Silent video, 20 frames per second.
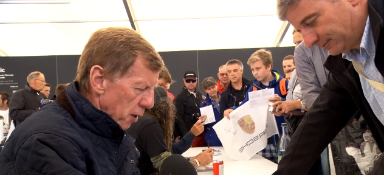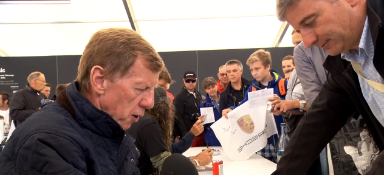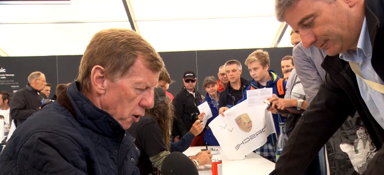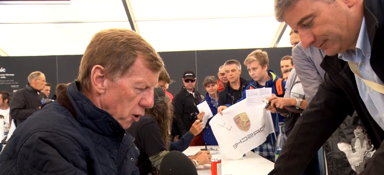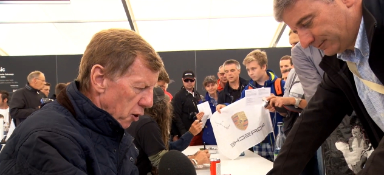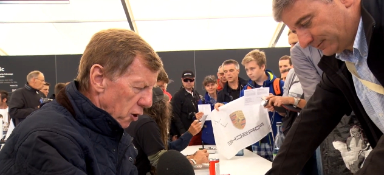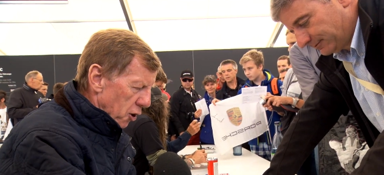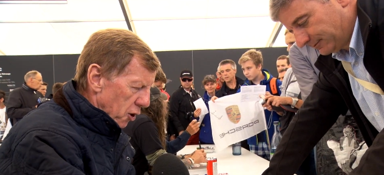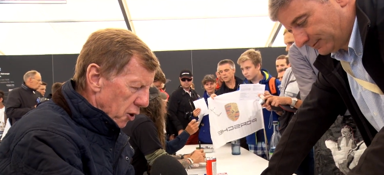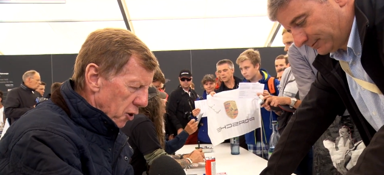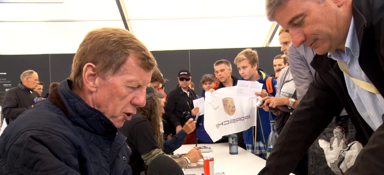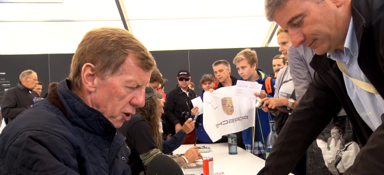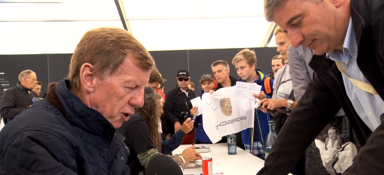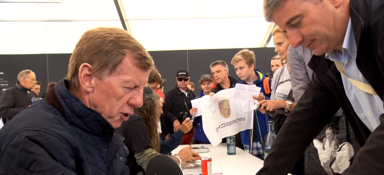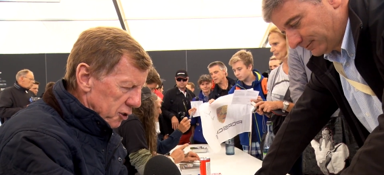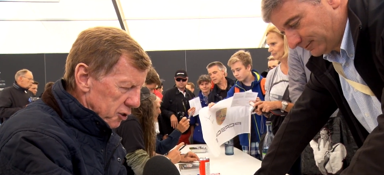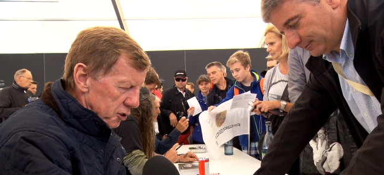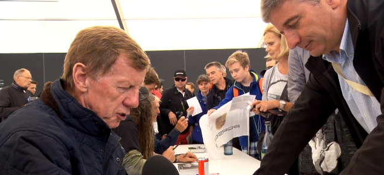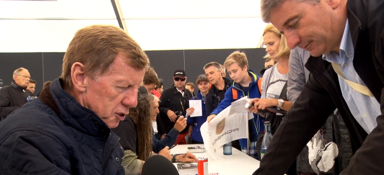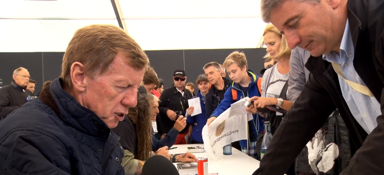
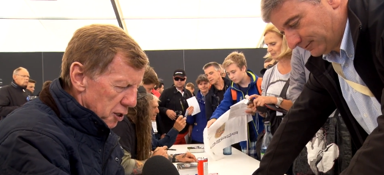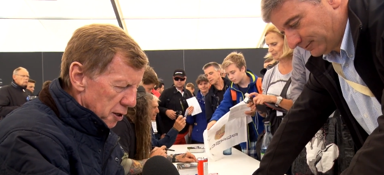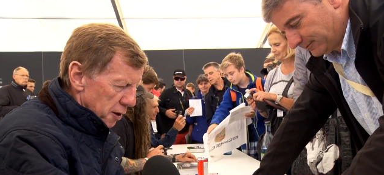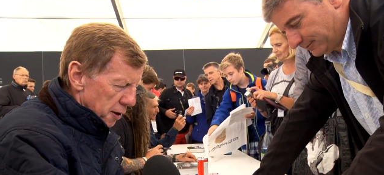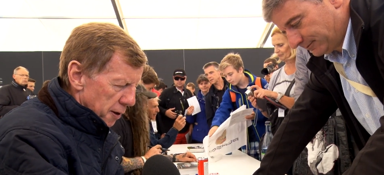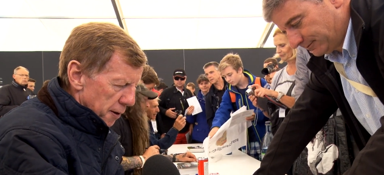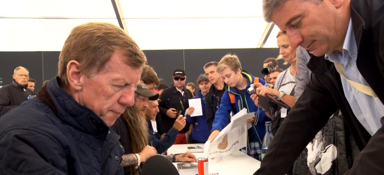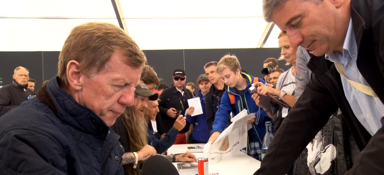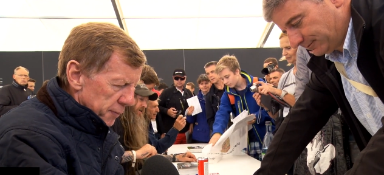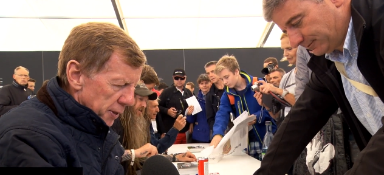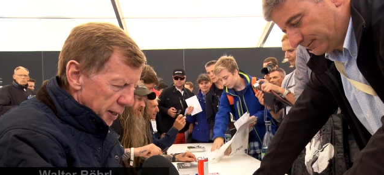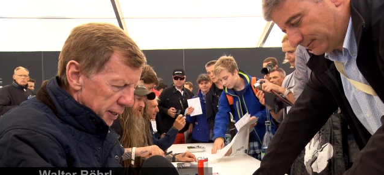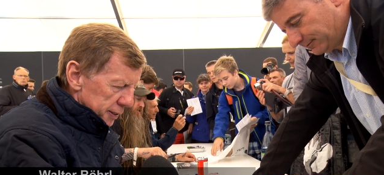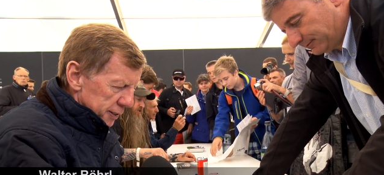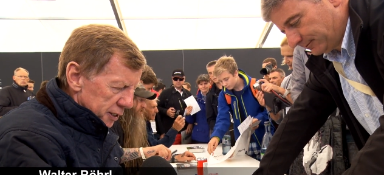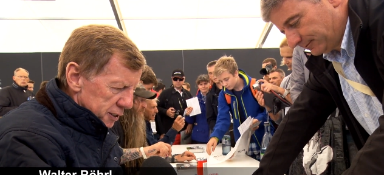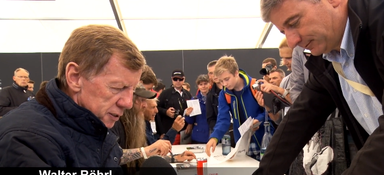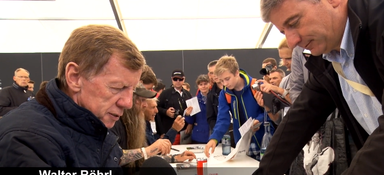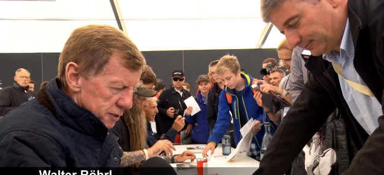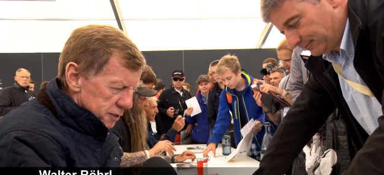Speaker 1: 1978, and it
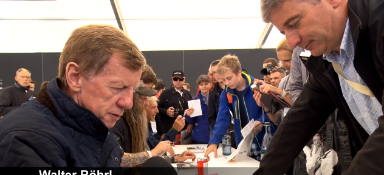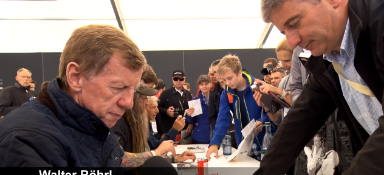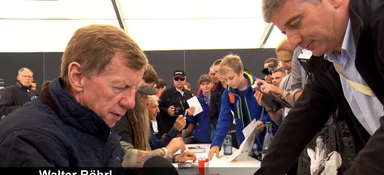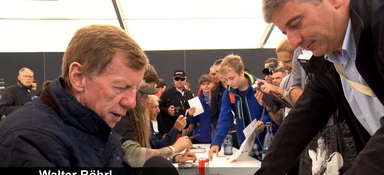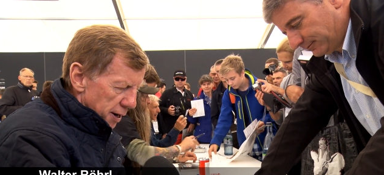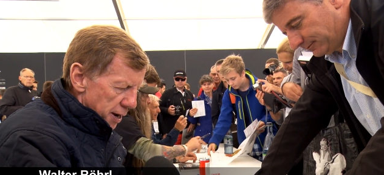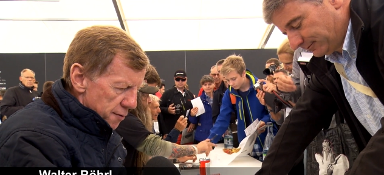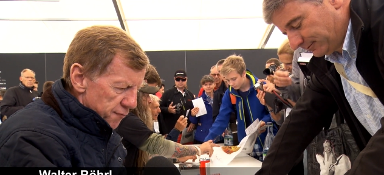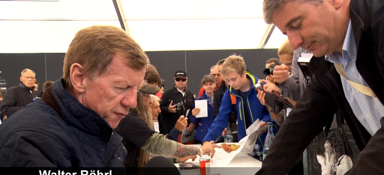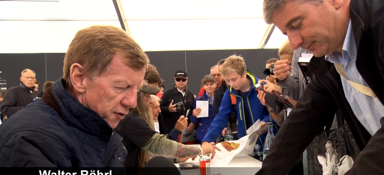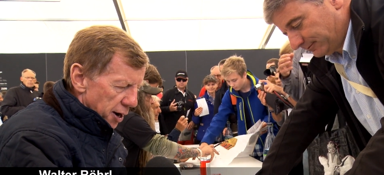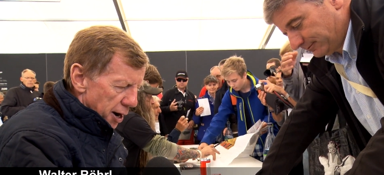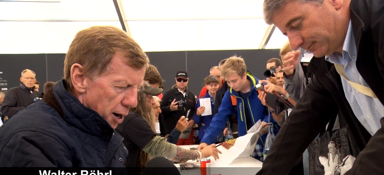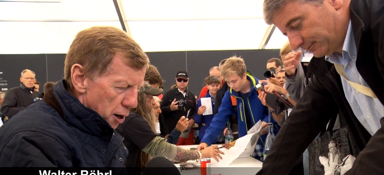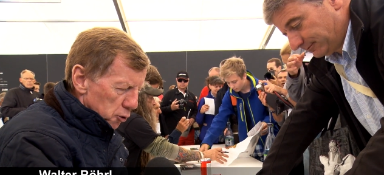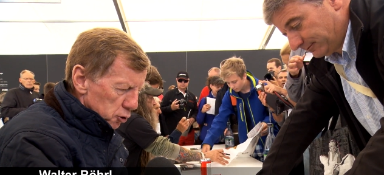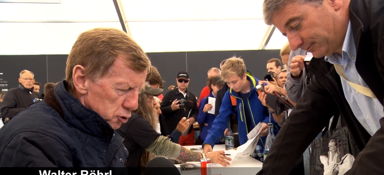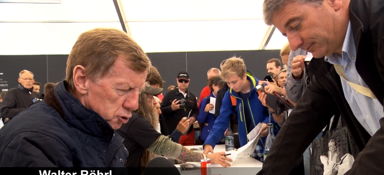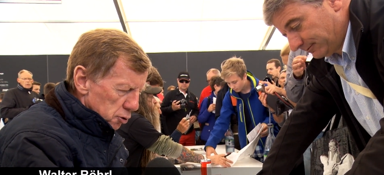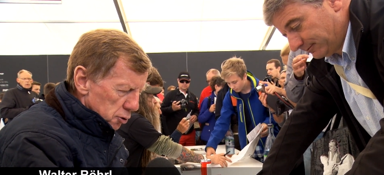was a great car.
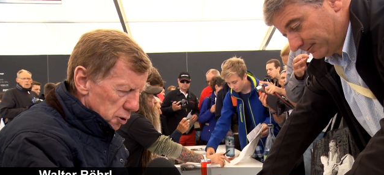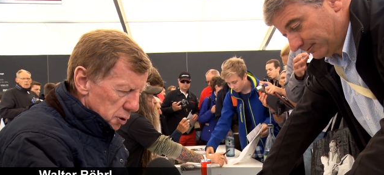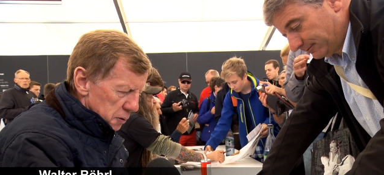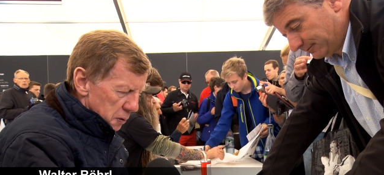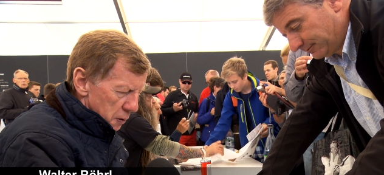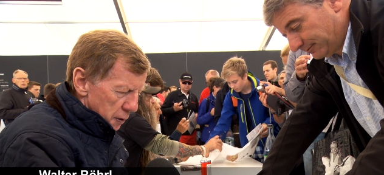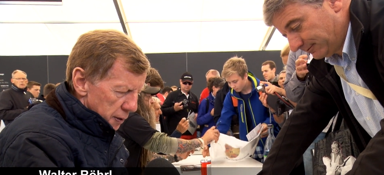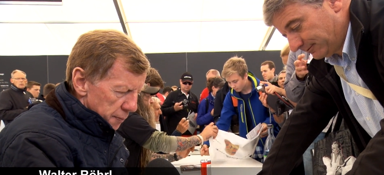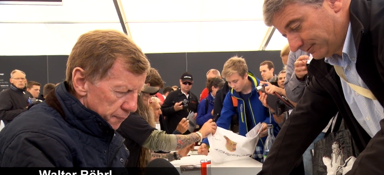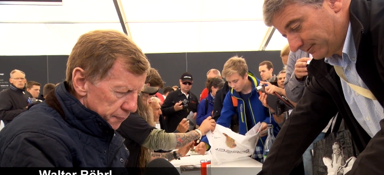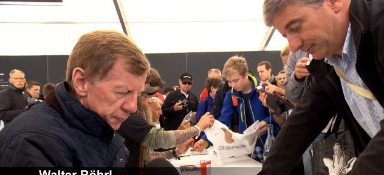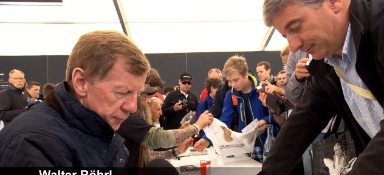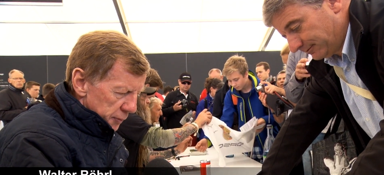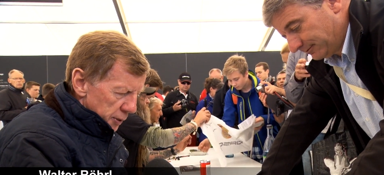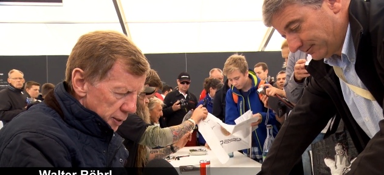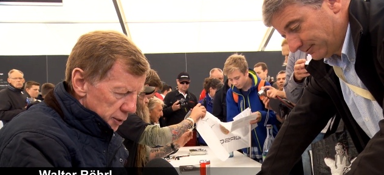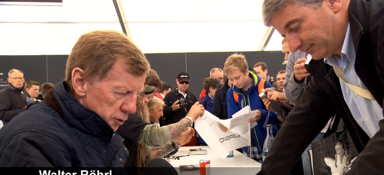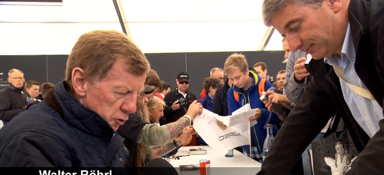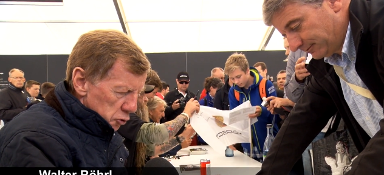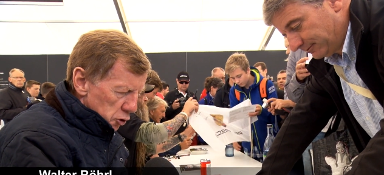The way
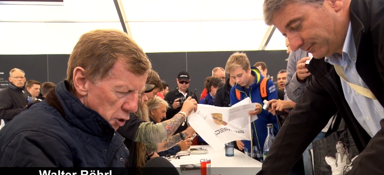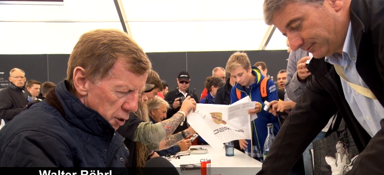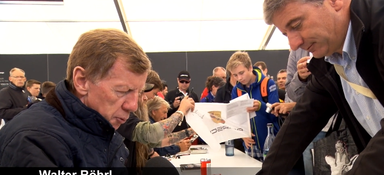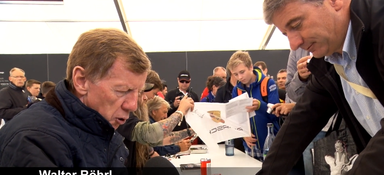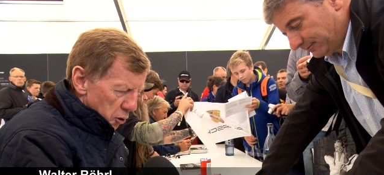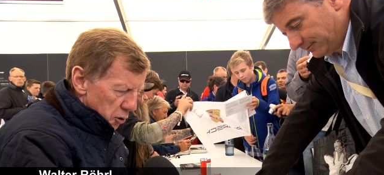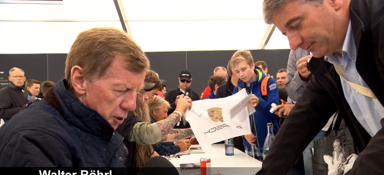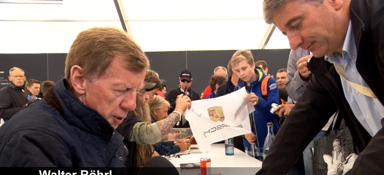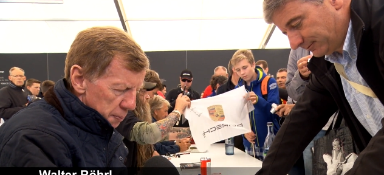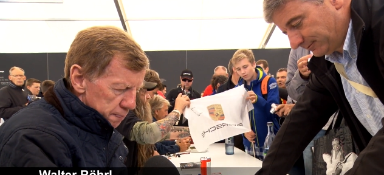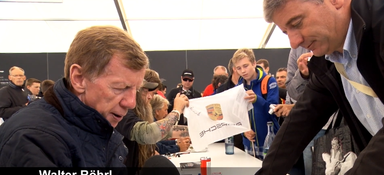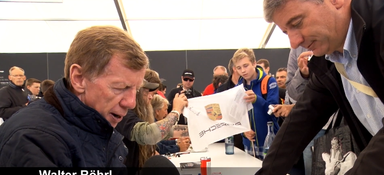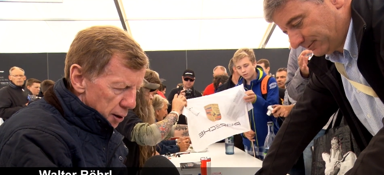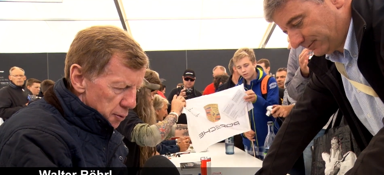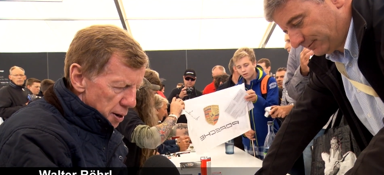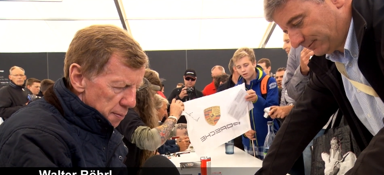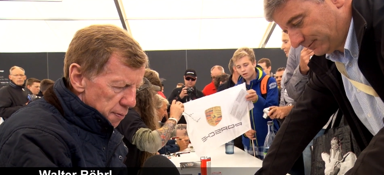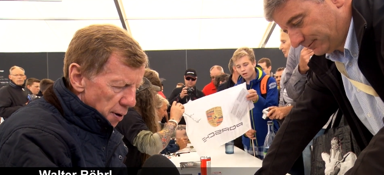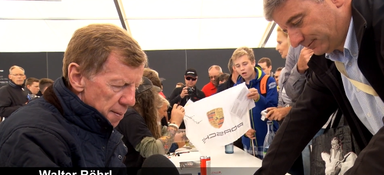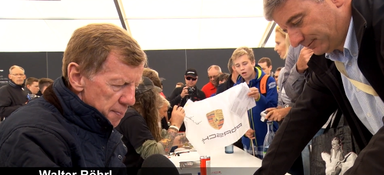the turbo
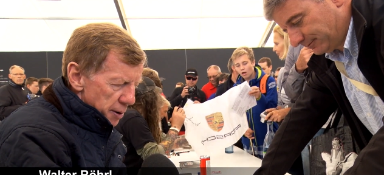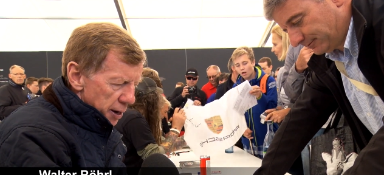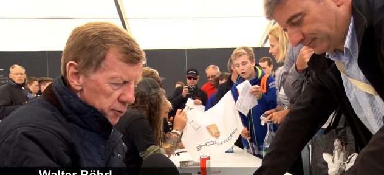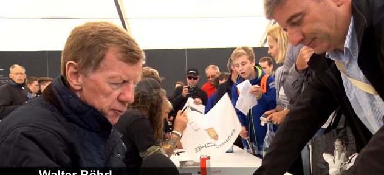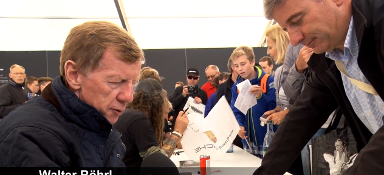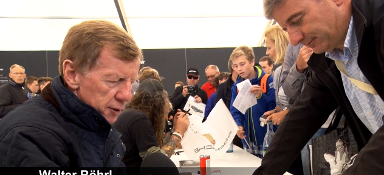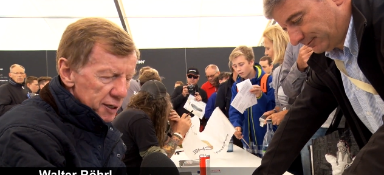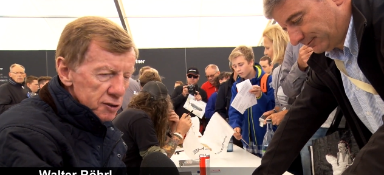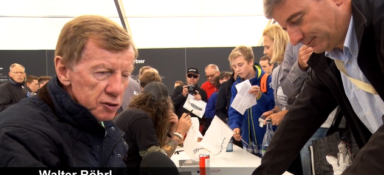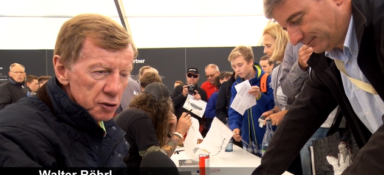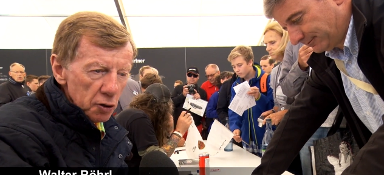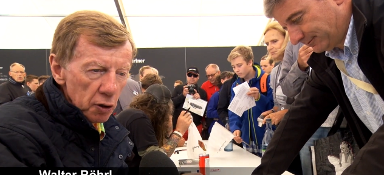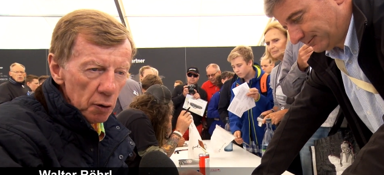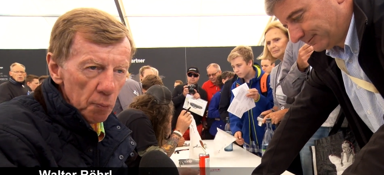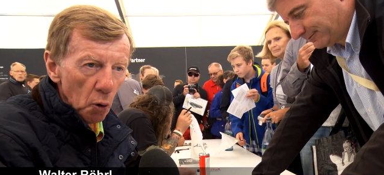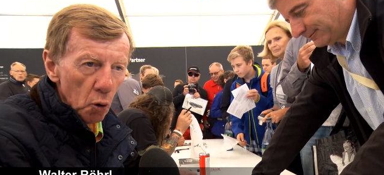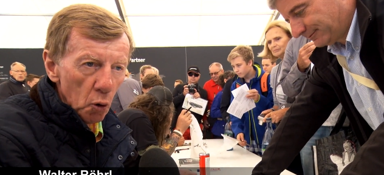performs was very